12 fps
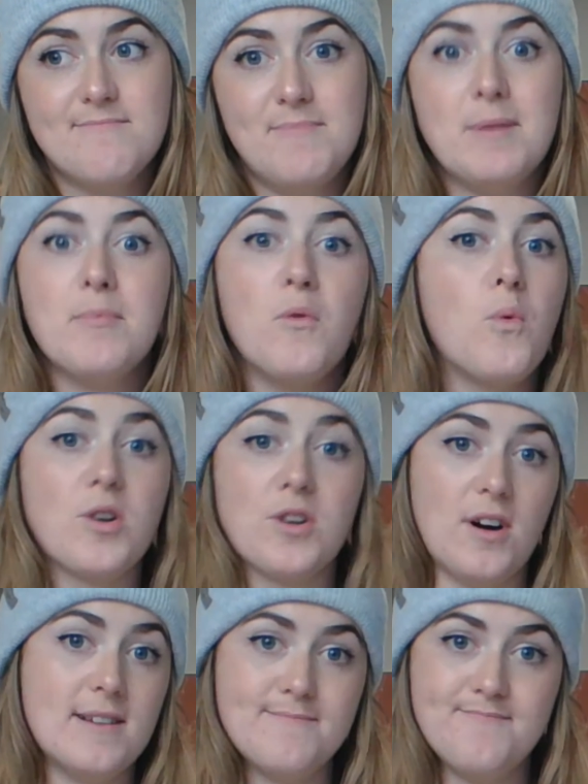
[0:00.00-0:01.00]
people
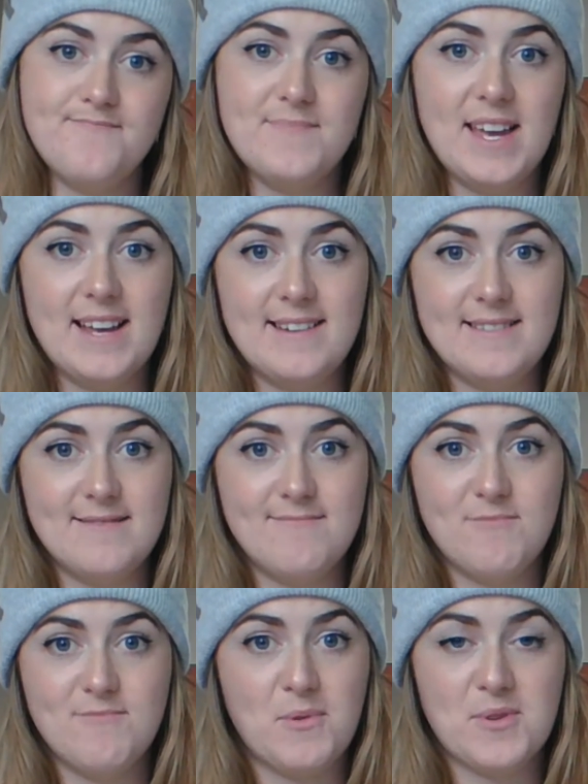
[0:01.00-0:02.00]
work on when
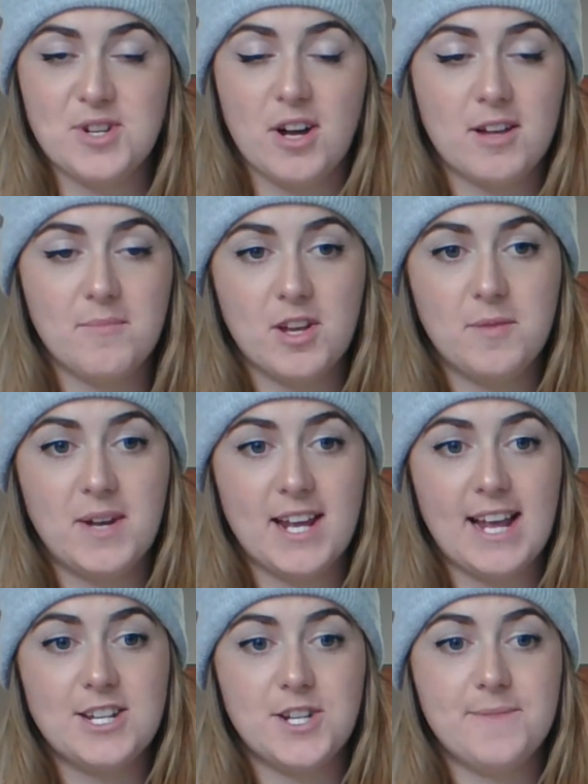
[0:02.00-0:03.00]
we're talking about
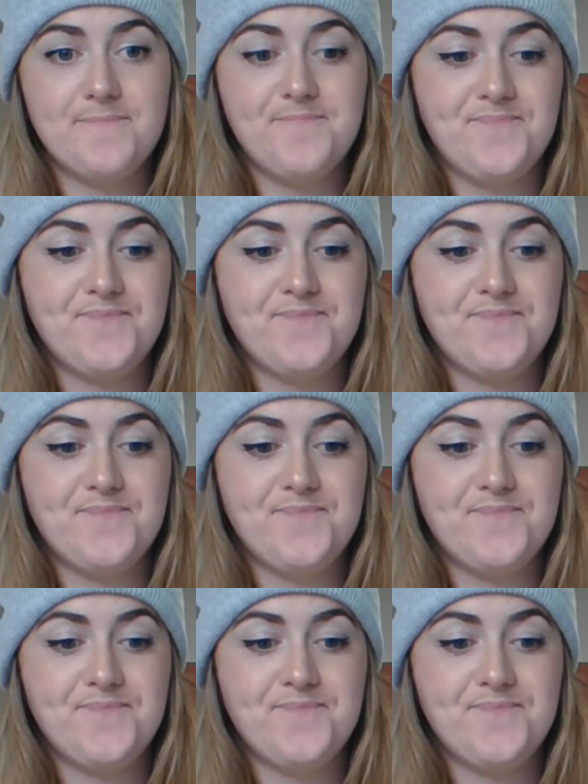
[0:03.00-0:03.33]
communication.